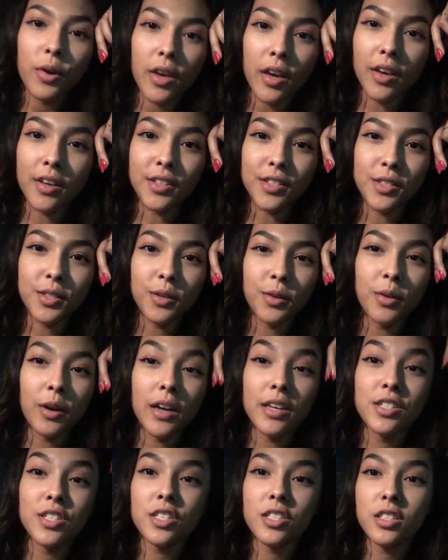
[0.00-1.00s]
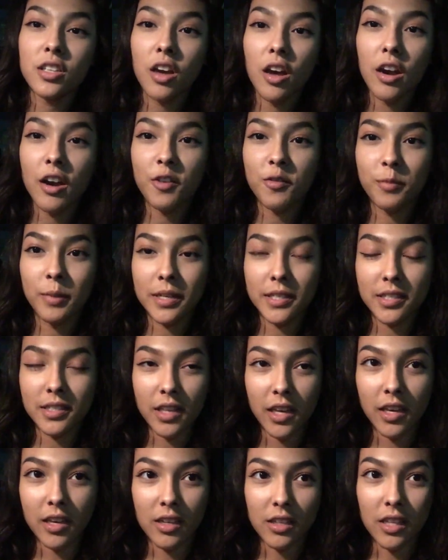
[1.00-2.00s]
Okay, so I just got out of my
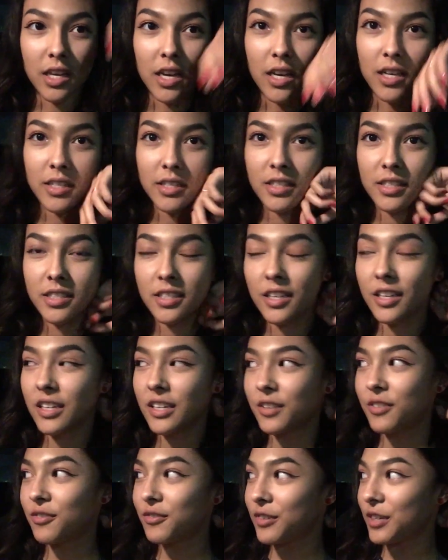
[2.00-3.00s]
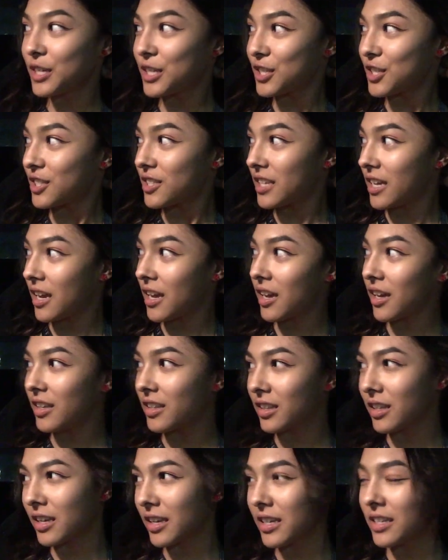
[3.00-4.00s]
psych class. It finished
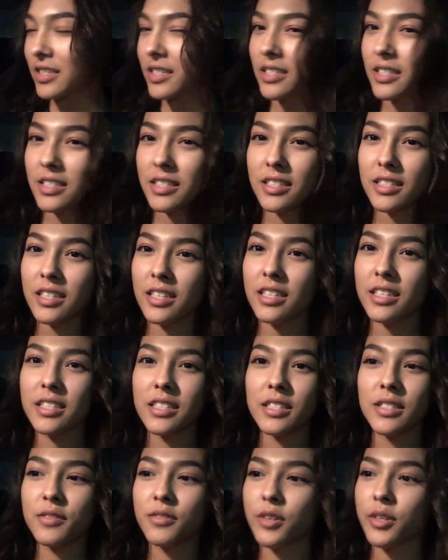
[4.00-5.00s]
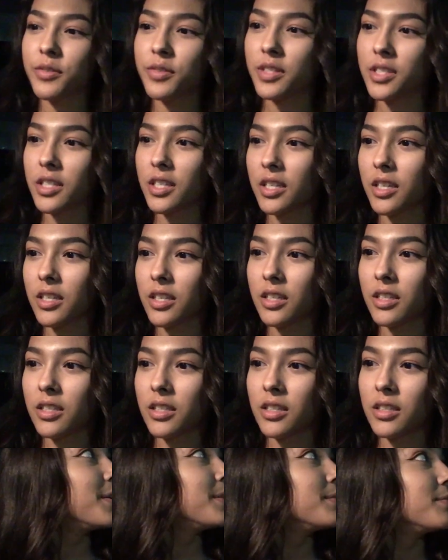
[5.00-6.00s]
at like 6.15.
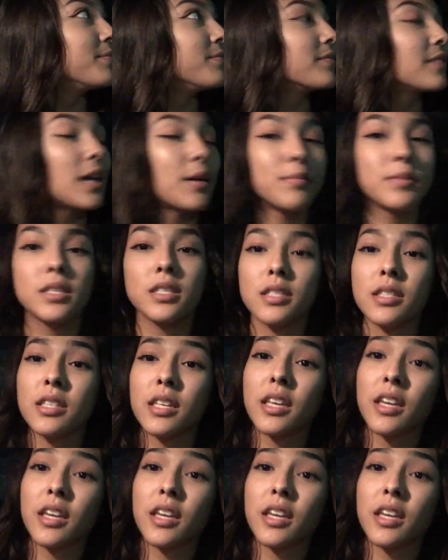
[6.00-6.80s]
Um, I'm just